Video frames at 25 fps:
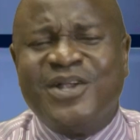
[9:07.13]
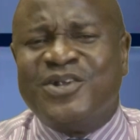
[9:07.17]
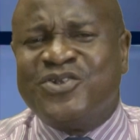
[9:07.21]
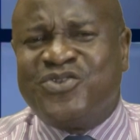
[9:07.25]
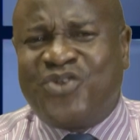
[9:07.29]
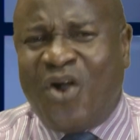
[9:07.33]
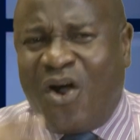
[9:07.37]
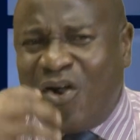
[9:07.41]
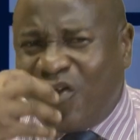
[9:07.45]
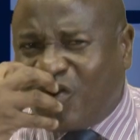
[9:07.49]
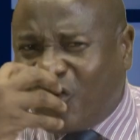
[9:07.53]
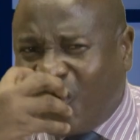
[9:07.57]

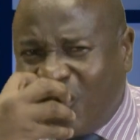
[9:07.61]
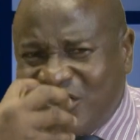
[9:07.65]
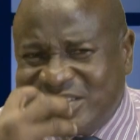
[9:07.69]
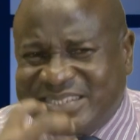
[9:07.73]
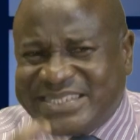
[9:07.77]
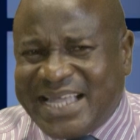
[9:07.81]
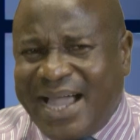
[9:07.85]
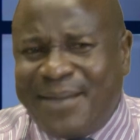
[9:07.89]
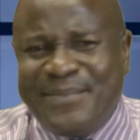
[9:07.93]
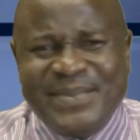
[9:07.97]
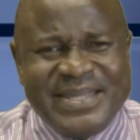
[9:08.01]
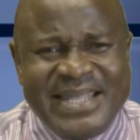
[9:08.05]
Don't
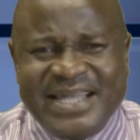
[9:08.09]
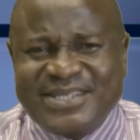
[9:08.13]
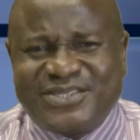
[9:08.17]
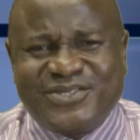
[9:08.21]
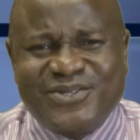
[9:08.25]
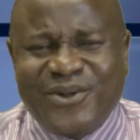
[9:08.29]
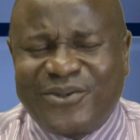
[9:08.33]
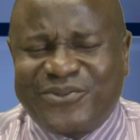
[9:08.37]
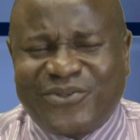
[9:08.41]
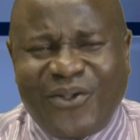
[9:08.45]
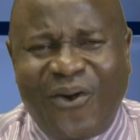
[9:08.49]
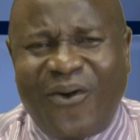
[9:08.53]
contaminate
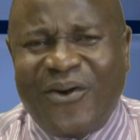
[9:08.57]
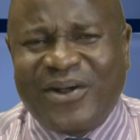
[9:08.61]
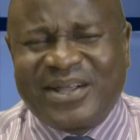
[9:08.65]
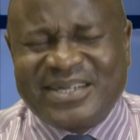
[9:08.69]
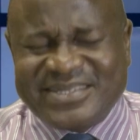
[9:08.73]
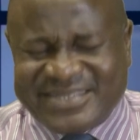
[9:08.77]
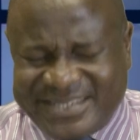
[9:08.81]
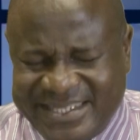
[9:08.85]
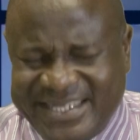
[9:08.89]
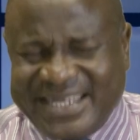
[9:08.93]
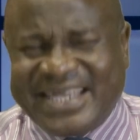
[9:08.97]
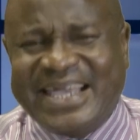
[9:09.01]
your tongue.
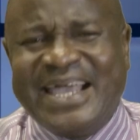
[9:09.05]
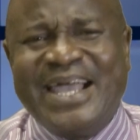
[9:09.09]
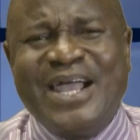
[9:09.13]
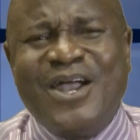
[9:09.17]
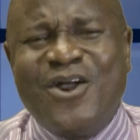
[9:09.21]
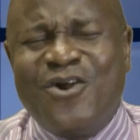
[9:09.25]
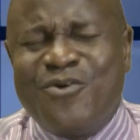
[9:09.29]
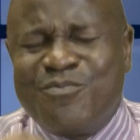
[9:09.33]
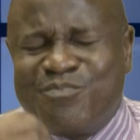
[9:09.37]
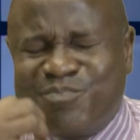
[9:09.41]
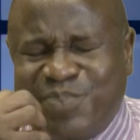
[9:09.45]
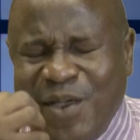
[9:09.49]
See,
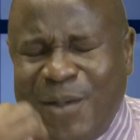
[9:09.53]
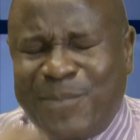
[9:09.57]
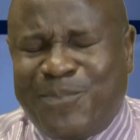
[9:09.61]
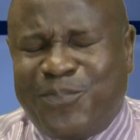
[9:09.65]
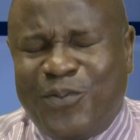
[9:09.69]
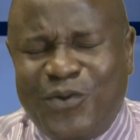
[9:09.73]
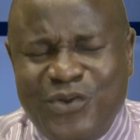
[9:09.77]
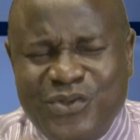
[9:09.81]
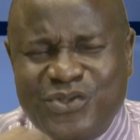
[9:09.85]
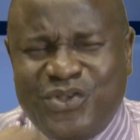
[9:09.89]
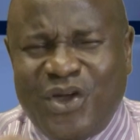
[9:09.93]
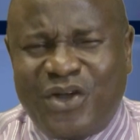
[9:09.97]

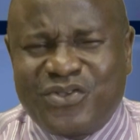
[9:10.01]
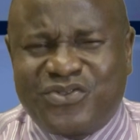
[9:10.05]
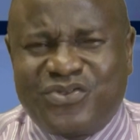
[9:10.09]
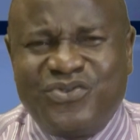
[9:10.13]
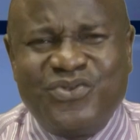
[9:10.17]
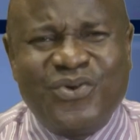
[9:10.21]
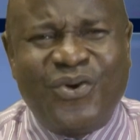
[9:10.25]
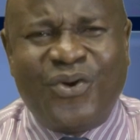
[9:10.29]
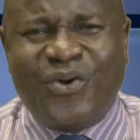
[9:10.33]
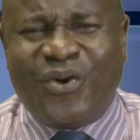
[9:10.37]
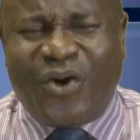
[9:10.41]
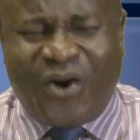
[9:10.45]
people don't
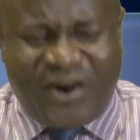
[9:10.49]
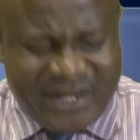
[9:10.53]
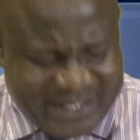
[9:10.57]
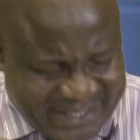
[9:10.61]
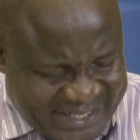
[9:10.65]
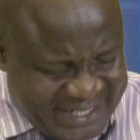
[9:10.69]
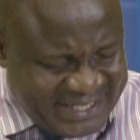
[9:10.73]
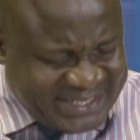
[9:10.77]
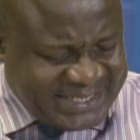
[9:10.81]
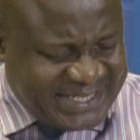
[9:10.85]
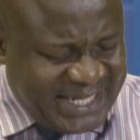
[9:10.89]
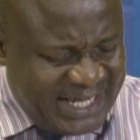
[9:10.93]
know, or
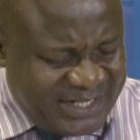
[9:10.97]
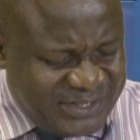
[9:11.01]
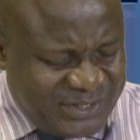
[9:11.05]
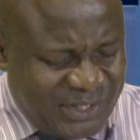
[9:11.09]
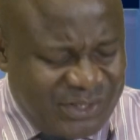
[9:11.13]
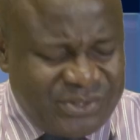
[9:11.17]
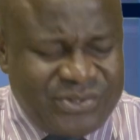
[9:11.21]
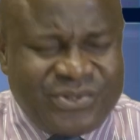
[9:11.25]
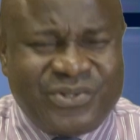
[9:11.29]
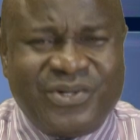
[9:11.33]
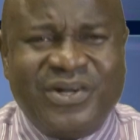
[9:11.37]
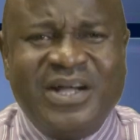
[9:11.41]
Christians
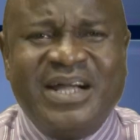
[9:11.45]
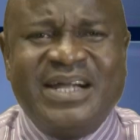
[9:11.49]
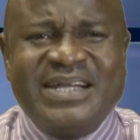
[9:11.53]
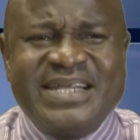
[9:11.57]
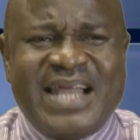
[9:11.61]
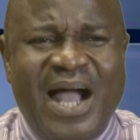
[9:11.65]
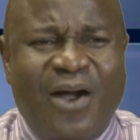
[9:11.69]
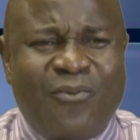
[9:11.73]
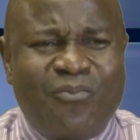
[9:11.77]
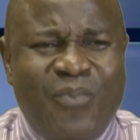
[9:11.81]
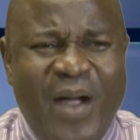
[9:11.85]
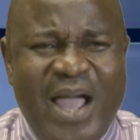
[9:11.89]
don't know,
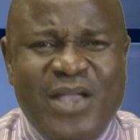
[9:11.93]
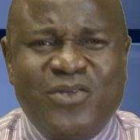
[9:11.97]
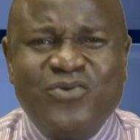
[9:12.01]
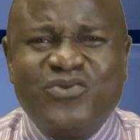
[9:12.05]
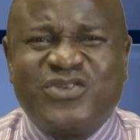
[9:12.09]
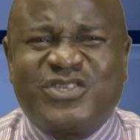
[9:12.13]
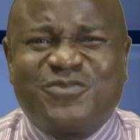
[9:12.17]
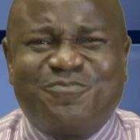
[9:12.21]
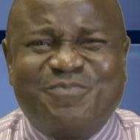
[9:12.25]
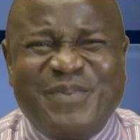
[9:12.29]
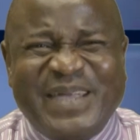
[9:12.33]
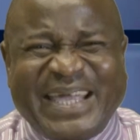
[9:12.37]
that when you
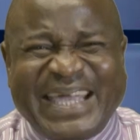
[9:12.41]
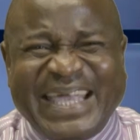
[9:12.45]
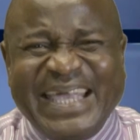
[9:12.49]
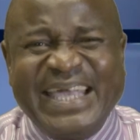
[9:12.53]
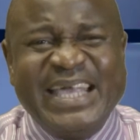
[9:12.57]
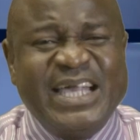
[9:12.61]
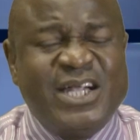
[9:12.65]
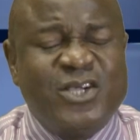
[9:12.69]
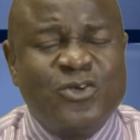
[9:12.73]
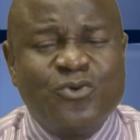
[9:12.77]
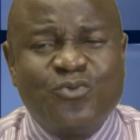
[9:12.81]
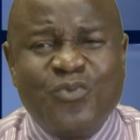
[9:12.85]
speak
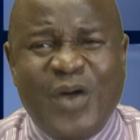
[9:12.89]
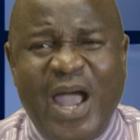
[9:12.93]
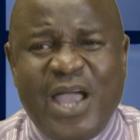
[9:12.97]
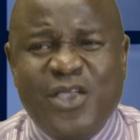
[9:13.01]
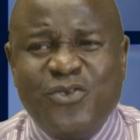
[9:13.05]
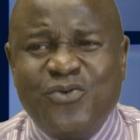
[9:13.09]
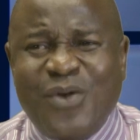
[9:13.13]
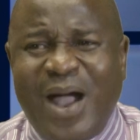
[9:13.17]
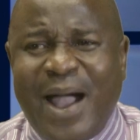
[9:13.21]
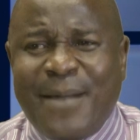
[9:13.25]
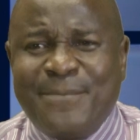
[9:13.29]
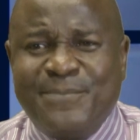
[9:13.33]
ill, when
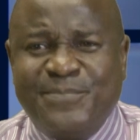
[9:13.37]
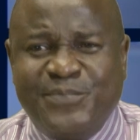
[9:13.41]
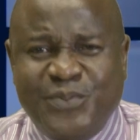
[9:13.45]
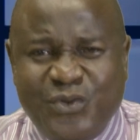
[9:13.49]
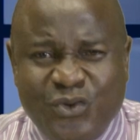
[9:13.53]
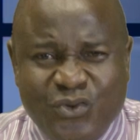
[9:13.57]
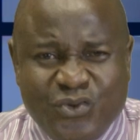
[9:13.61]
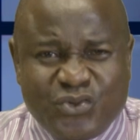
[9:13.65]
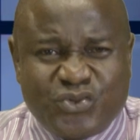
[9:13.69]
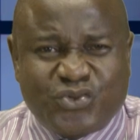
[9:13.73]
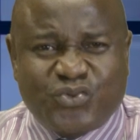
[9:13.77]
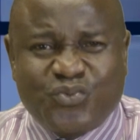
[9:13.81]
you
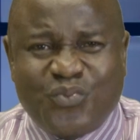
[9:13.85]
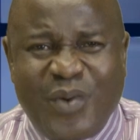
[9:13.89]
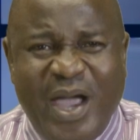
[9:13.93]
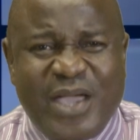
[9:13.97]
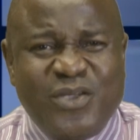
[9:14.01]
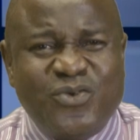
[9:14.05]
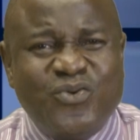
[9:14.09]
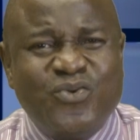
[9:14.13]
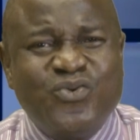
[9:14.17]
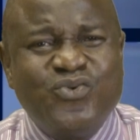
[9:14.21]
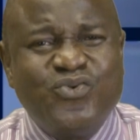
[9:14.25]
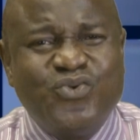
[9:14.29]
abuse,
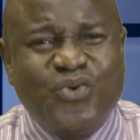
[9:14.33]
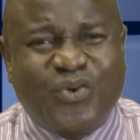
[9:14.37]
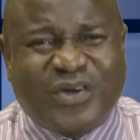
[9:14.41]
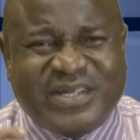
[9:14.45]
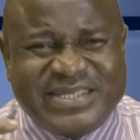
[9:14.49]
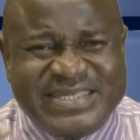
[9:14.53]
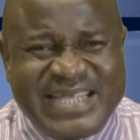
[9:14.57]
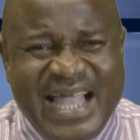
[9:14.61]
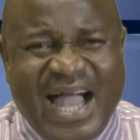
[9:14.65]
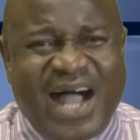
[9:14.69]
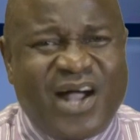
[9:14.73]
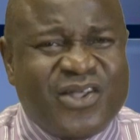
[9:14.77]
when you
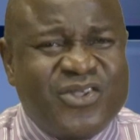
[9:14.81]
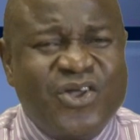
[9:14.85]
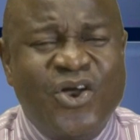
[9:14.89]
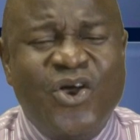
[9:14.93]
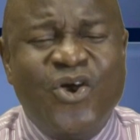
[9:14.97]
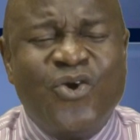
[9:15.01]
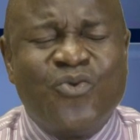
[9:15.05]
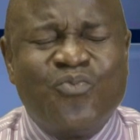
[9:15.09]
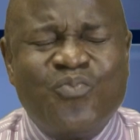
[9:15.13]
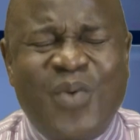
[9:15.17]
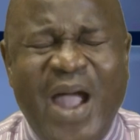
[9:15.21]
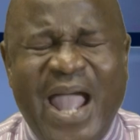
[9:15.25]
look down,
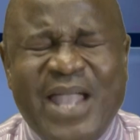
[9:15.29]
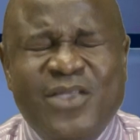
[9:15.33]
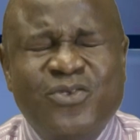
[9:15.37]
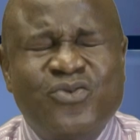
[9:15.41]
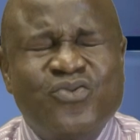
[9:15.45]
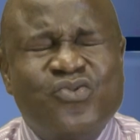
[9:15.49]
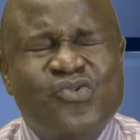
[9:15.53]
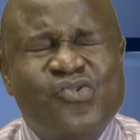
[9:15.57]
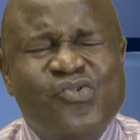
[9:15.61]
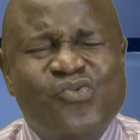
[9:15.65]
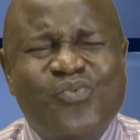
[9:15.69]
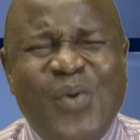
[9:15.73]
when
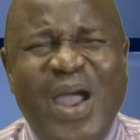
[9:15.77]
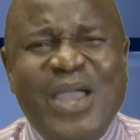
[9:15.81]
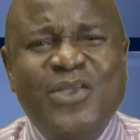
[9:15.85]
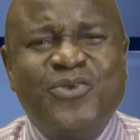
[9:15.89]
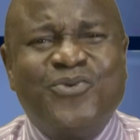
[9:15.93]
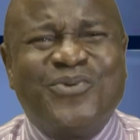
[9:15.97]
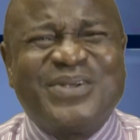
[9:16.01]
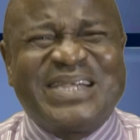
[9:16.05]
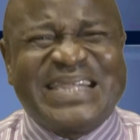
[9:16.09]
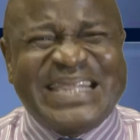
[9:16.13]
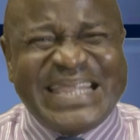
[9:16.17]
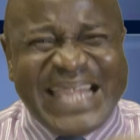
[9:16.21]

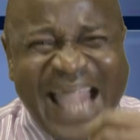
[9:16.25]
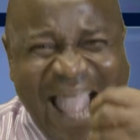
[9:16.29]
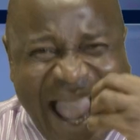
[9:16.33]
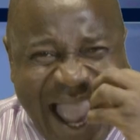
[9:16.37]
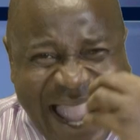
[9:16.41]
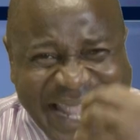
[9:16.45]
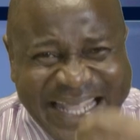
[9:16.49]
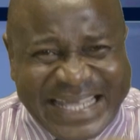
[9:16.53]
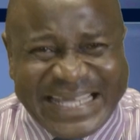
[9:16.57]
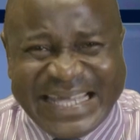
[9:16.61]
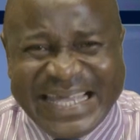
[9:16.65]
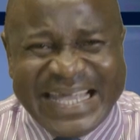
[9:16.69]
you
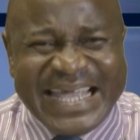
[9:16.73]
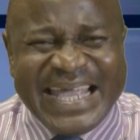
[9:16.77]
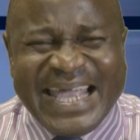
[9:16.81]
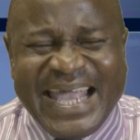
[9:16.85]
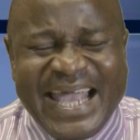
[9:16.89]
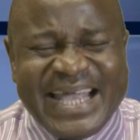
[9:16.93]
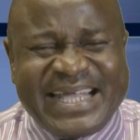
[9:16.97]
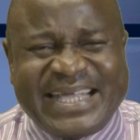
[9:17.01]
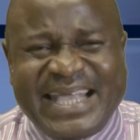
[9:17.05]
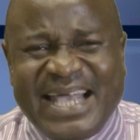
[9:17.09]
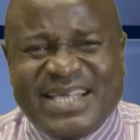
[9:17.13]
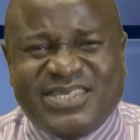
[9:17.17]
lie
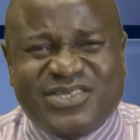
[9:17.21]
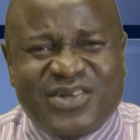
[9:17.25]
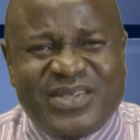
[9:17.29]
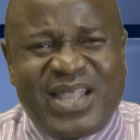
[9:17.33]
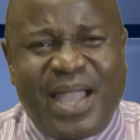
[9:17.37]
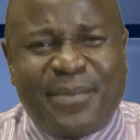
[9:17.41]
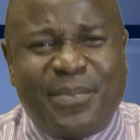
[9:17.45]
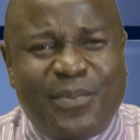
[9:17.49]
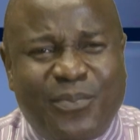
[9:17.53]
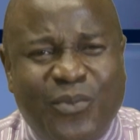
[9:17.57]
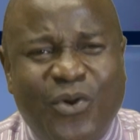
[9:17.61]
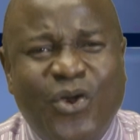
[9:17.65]
against
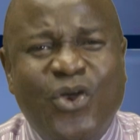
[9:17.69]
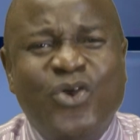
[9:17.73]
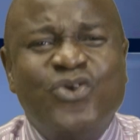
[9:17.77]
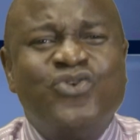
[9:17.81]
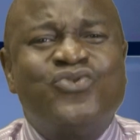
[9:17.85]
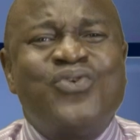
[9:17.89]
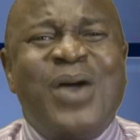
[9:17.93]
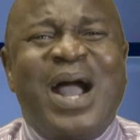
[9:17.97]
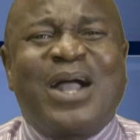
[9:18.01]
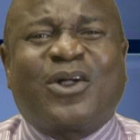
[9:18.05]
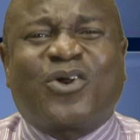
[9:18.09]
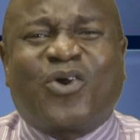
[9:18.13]
other people,
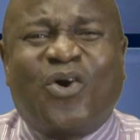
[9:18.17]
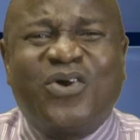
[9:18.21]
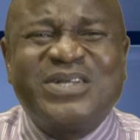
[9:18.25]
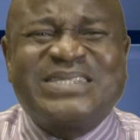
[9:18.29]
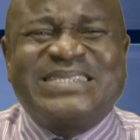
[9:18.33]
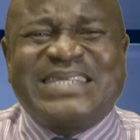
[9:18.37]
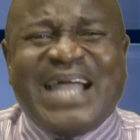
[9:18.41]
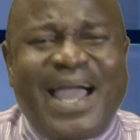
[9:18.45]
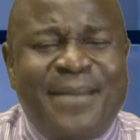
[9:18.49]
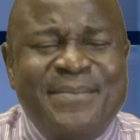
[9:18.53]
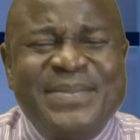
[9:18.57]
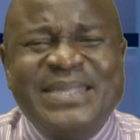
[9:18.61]
you are
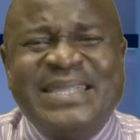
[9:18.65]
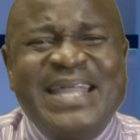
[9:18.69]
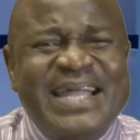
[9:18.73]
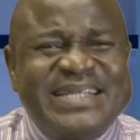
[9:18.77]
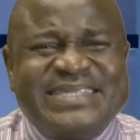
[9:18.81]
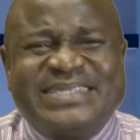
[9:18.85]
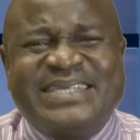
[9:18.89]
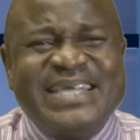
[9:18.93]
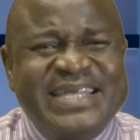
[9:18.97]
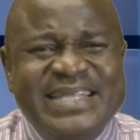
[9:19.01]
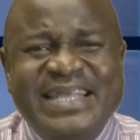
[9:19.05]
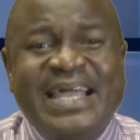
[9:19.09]

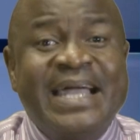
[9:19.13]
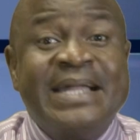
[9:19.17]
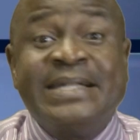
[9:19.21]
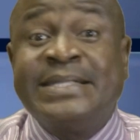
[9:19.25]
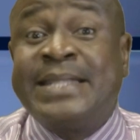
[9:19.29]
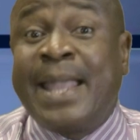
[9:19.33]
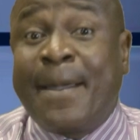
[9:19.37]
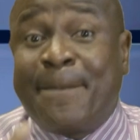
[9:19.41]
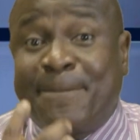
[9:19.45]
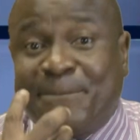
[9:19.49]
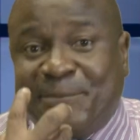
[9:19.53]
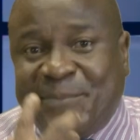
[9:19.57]
contaminating
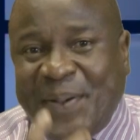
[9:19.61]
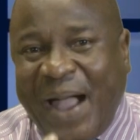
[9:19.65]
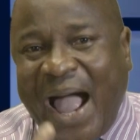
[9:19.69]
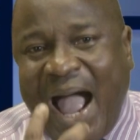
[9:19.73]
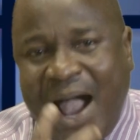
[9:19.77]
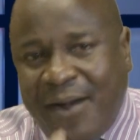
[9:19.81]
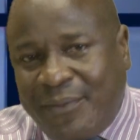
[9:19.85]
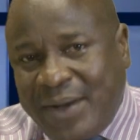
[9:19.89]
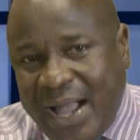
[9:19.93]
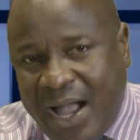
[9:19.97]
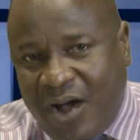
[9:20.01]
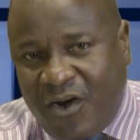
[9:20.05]
the
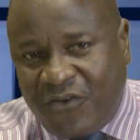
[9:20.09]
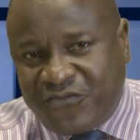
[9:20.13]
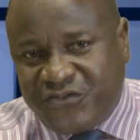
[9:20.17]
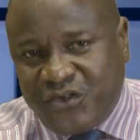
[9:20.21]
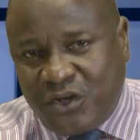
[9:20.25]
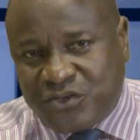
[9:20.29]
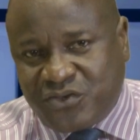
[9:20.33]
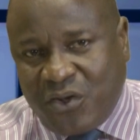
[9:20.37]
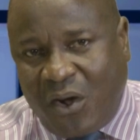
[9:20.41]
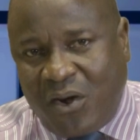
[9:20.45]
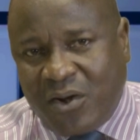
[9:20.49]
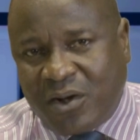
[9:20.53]
power of
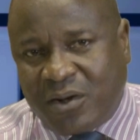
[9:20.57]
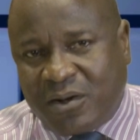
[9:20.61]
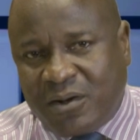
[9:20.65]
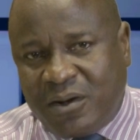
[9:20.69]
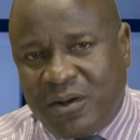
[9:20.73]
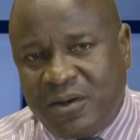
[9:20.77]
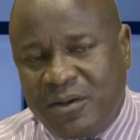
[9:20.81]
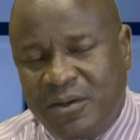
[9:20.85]
your tongue.